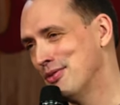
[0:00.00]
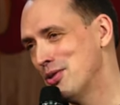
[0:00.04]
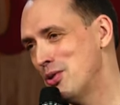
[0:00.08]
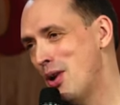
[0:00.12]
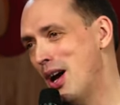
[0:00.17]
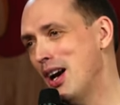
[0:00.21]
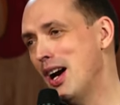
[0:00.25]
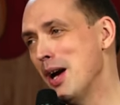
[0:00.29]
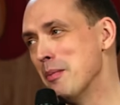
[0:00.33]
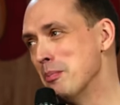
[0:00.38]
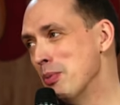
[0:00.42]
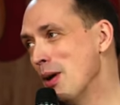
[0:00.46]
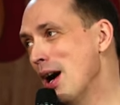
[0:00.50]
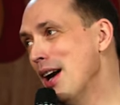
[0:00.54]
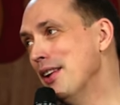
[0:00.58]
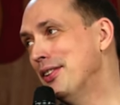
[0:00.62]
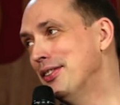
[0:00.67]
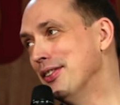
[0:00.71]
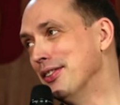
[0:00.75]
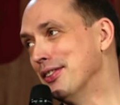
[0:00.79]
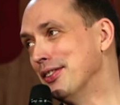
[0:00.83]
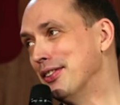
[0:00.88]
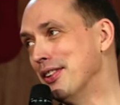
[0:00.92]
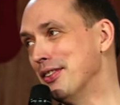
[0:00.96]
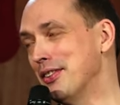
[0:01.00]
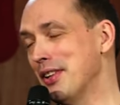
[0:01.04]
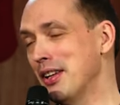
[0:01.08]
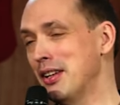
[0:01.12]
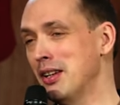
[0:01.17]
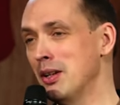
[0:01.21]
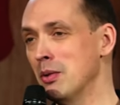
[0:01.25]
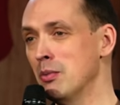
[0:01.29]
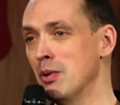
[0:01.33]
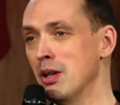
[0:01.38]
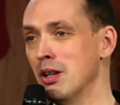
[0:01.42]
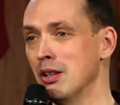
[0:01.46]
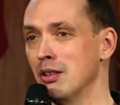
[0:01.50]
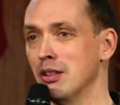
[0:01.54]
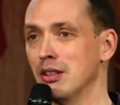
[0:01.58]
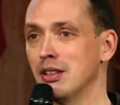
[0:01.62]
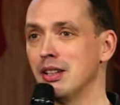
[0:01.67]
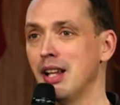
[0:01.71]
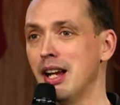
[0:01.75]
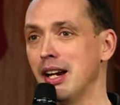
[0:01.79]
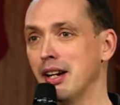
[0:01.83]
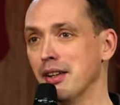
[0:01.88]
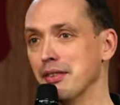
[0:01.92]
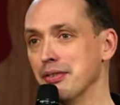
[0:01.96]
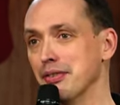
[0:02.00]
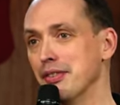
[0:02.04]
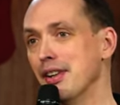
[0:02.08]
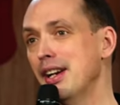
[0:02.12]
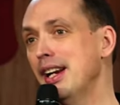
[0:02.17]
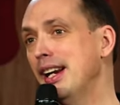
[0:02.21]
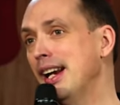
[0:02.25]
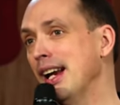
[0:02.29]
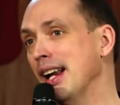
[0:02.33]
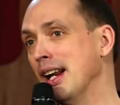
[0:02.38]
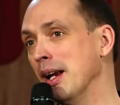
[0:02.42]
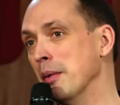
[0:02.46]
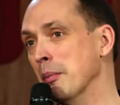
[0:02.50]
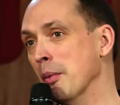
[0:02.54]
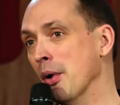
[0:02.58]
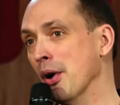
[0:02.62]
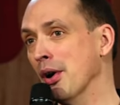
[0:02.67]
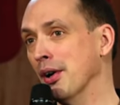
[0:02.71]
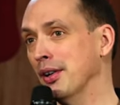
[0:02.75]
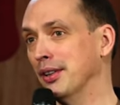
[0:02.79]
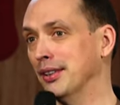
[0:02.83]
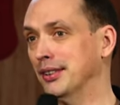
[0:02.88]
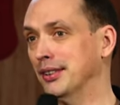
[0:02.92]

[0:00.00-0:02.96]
So I got braces because I didn't want to look like a freak anymore.